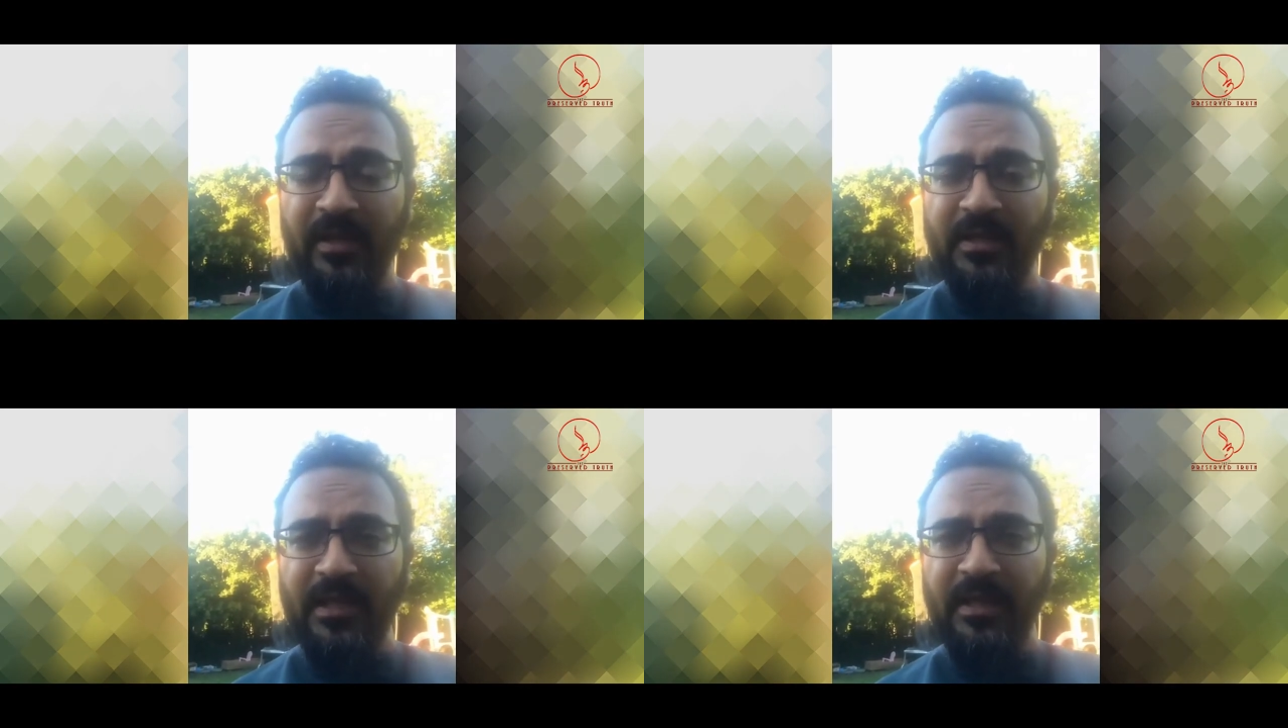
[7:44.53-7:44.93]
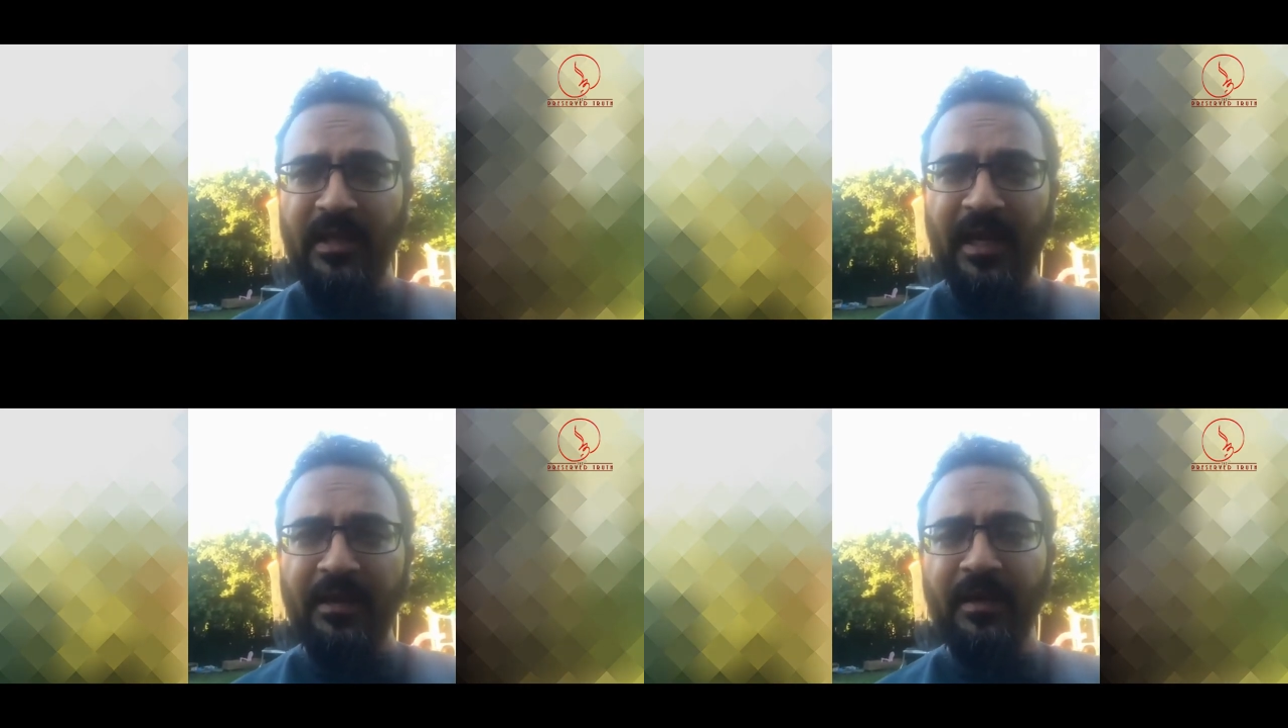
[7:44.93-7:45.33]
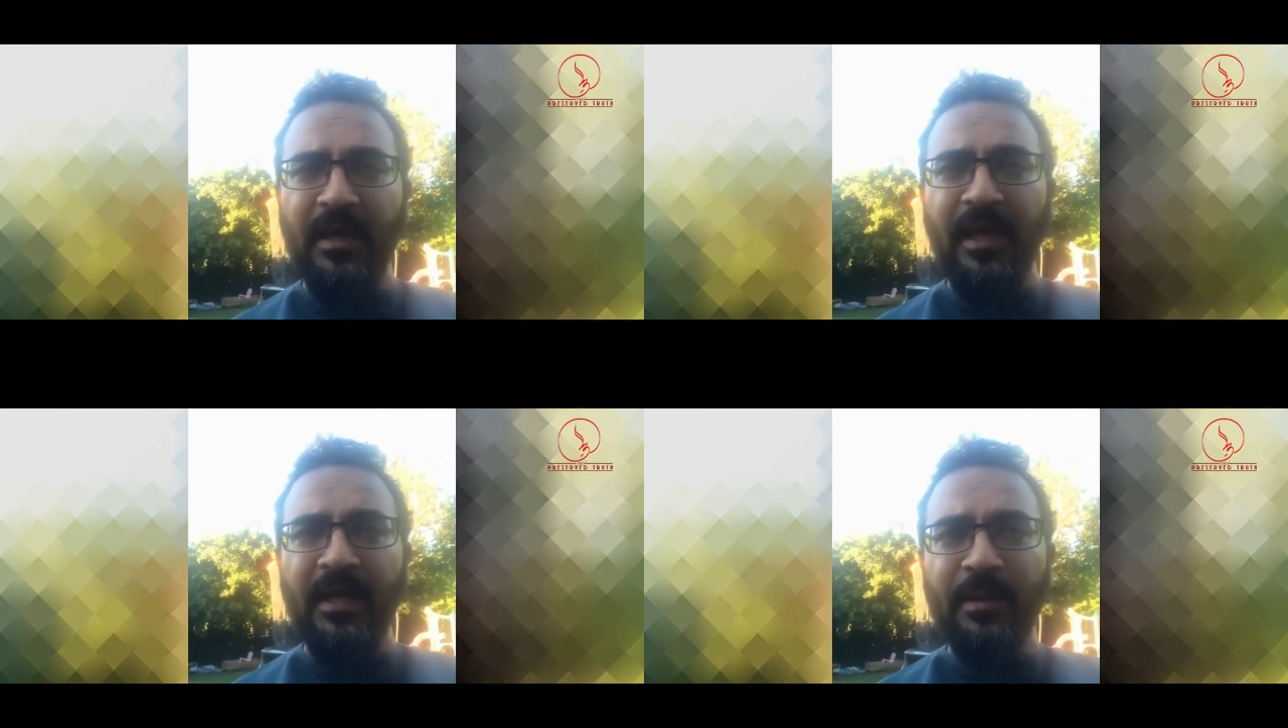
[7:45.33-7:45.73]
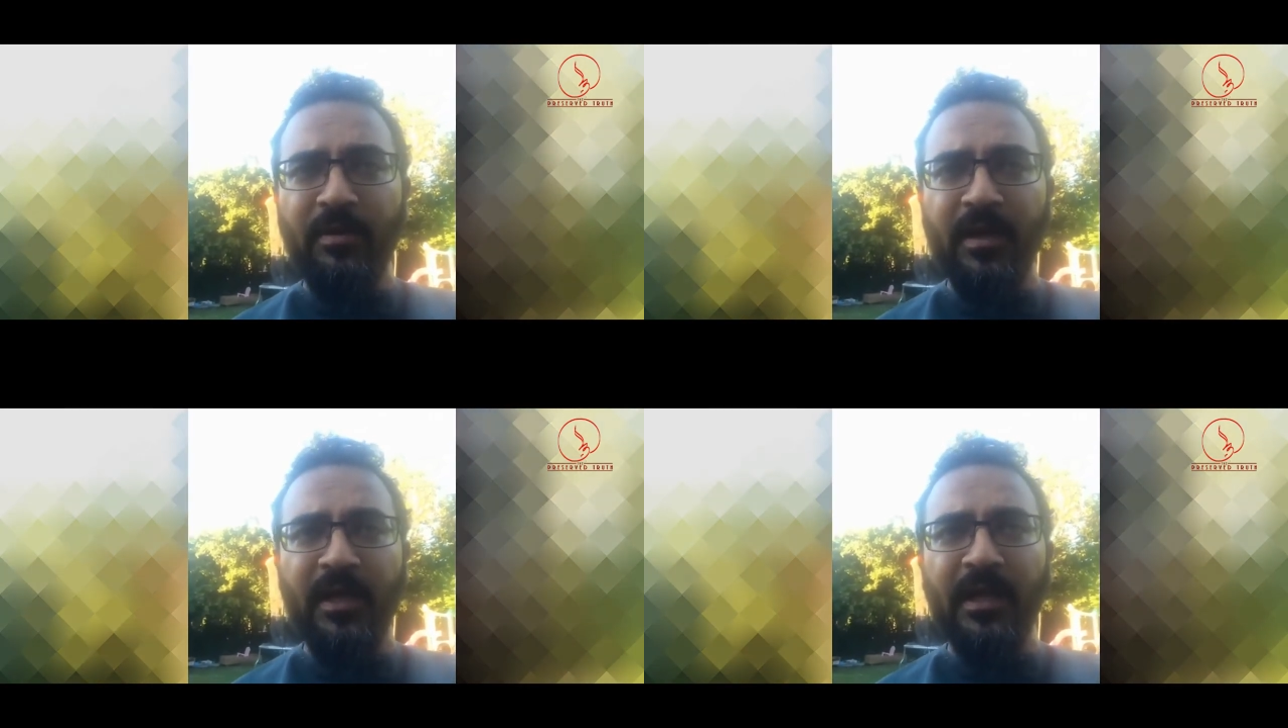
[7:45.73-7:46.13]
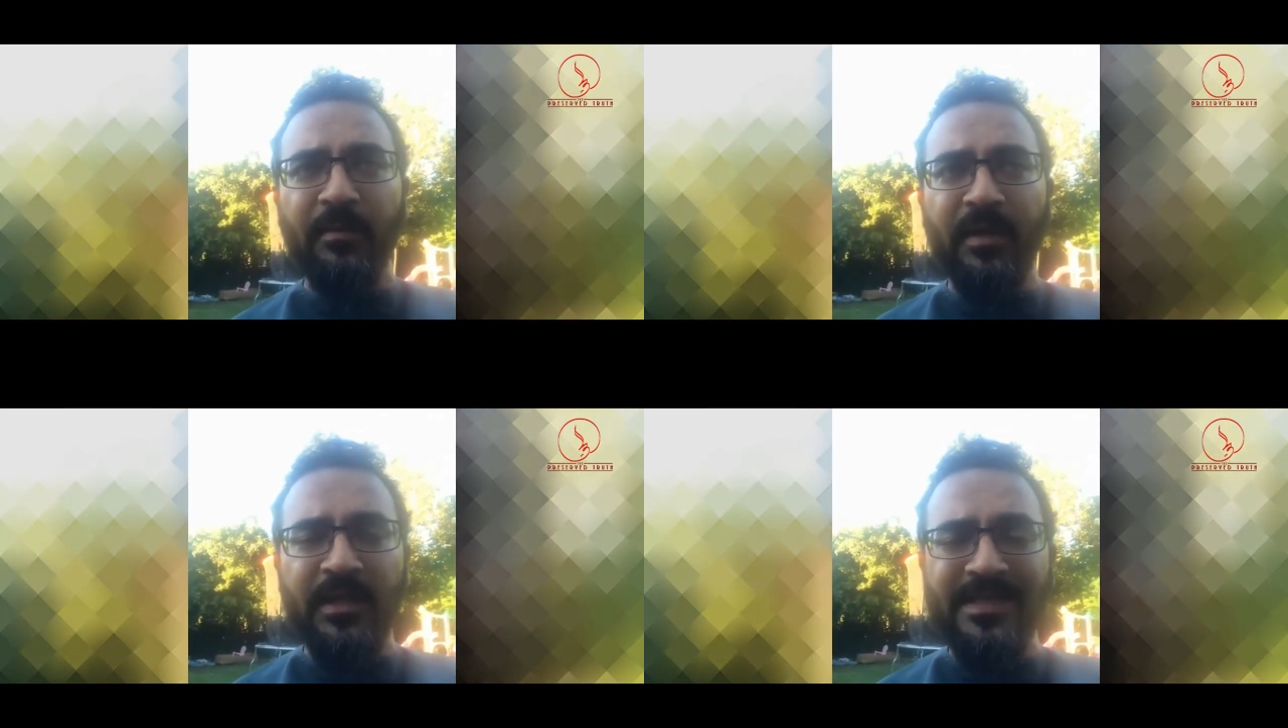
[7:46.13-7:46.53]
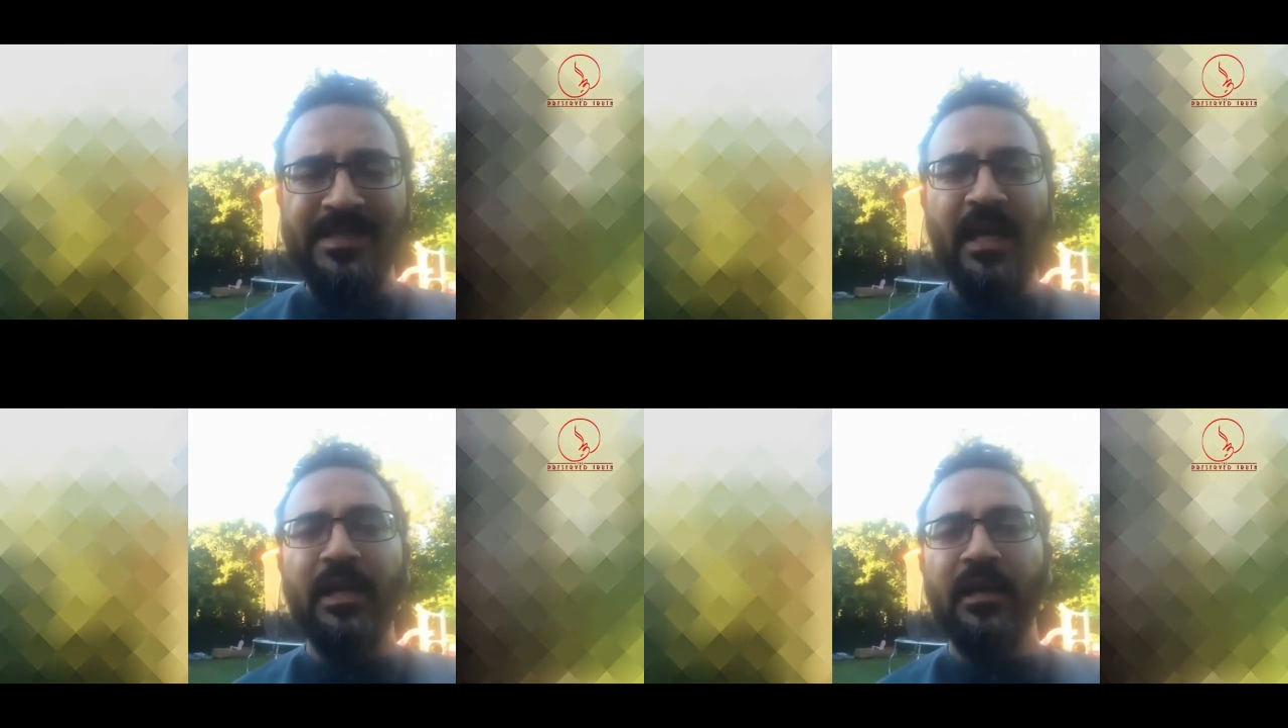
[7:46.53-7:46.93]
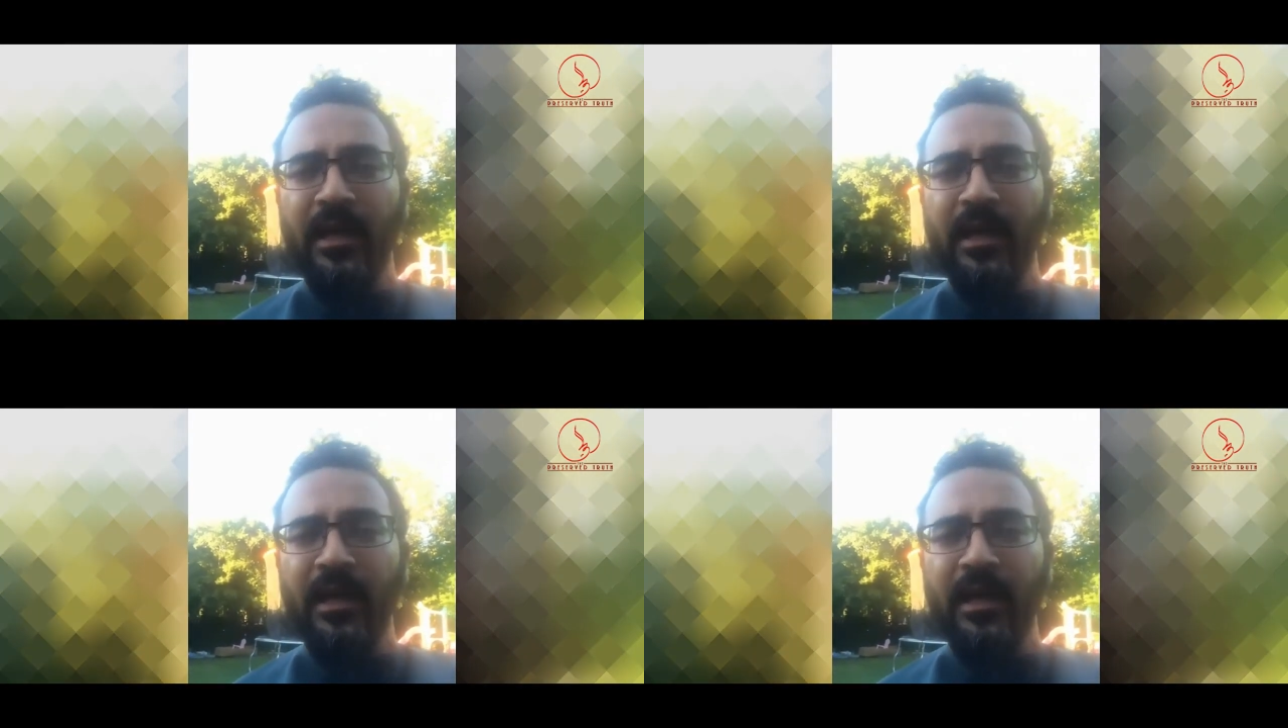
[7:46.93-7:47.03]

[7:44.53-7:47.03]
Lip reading: the day that Ibrahim and his son